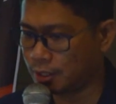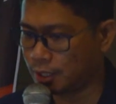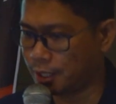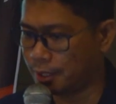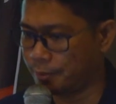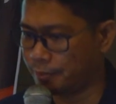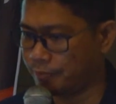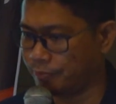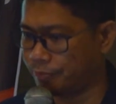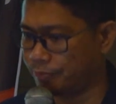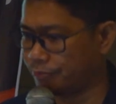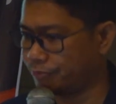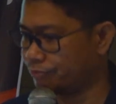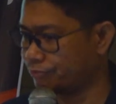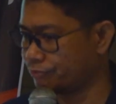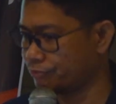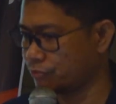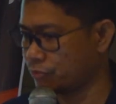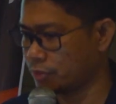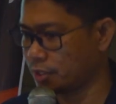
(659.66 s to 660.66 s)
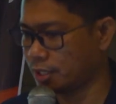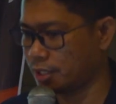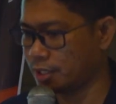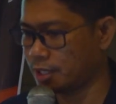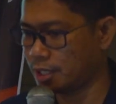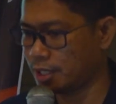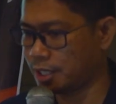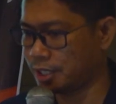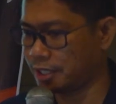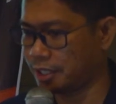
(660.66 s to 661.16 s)
um,
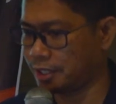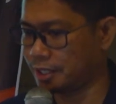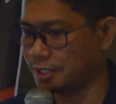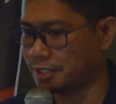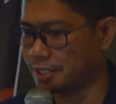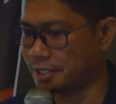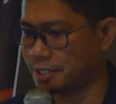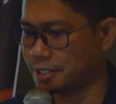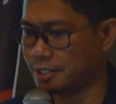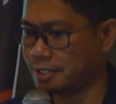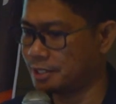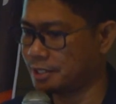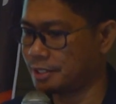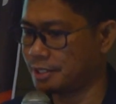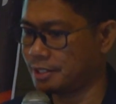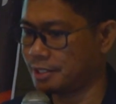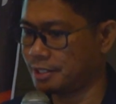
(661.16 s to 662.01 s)
I think this is